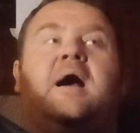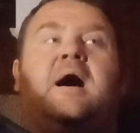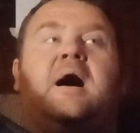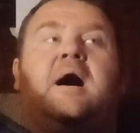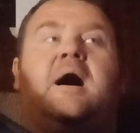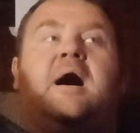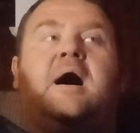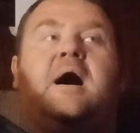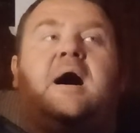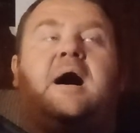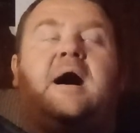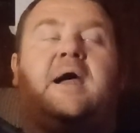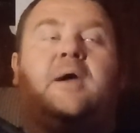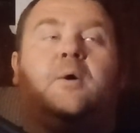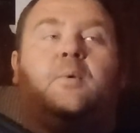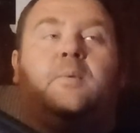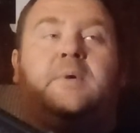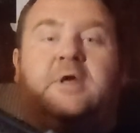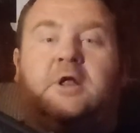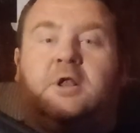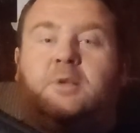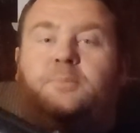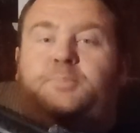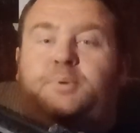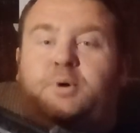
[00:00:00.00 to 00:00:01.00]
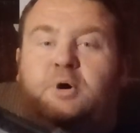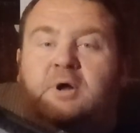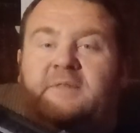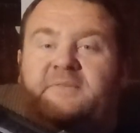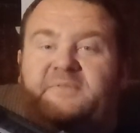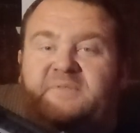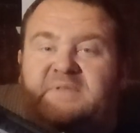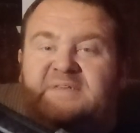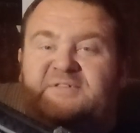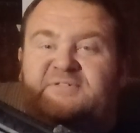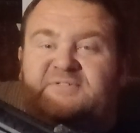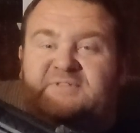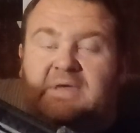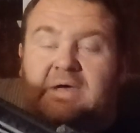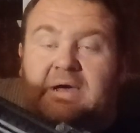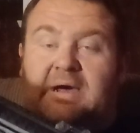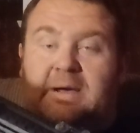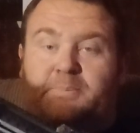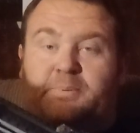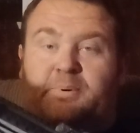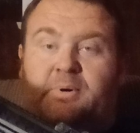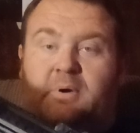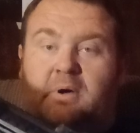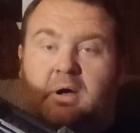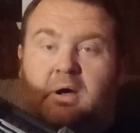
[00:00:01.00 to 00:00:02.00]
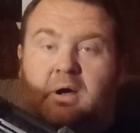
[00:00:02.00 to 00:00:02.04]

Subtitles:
I will put this up